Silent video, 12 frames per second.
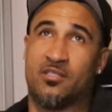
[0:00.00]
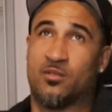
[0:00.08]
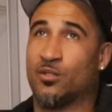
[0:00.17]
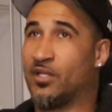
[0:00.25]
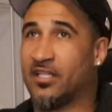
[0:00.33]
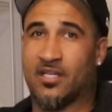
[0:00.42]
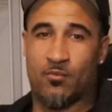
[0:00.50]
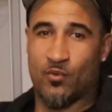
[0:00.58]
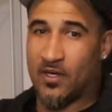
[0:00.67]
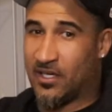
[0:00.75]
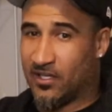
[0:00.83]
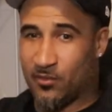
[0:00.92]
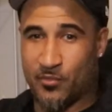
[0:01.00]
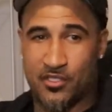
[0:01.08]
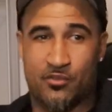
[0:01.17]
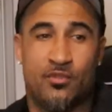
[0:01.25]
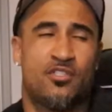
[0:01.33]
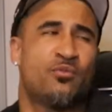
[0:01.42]
You know, they come around
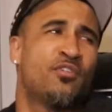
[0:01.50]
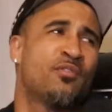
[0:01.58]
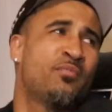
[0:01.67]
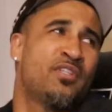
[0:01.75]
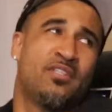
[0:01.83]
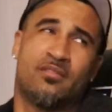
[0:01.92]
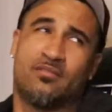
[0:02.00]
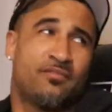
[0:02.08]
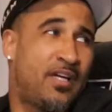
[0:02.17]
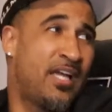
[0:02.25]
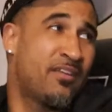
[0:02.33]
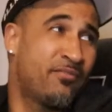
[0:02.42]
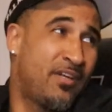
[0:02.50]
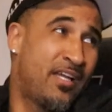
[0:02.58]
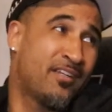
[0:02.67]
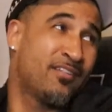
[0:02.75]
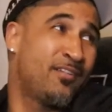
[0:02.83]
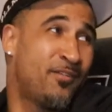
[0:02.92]
elementary. What you want to be?
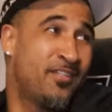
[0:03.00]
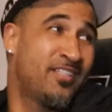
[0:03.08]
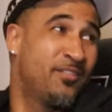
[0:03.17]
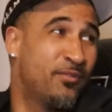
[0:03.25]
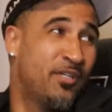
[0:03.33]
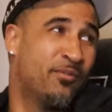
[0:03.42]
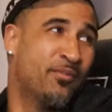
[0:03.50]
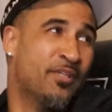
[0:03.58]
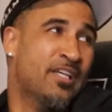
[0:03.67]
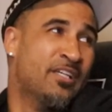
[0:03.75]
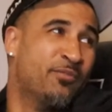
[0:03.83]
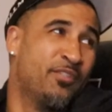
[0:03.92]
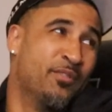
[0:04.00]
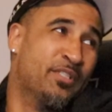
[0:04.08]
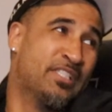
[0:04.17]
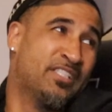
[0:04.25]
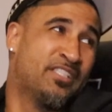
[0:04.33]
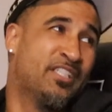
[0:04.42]
Firefighter, lawyer. What, yeah. When you
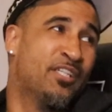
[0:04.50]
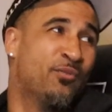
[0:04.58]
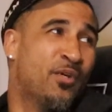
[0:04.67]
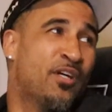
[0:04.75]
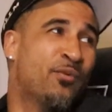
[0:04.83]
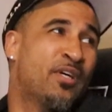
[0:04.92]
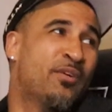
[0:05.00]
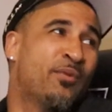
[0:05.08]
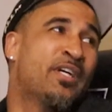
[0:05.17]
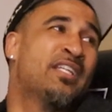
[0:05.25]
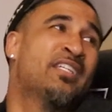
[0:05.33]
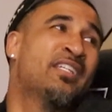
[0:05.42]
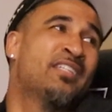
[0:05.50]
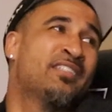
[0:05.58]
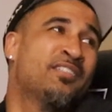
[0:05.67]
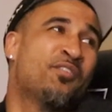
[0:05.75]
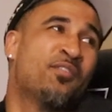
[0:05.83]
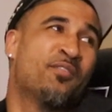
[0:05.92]
was a jit, what what what did
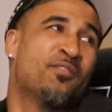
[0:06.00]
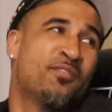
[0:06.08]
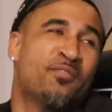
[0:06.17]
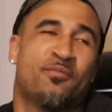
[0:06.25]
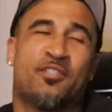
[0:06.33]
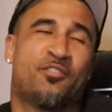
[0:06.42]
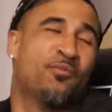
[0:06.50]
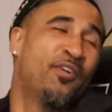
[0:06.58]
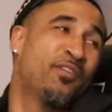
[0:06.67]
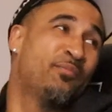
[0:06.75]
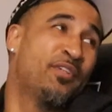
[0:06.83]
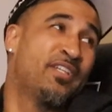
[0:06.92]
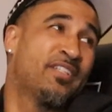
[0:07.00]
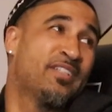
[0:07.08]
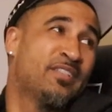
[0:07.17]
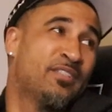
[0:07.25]
what you wanted to be?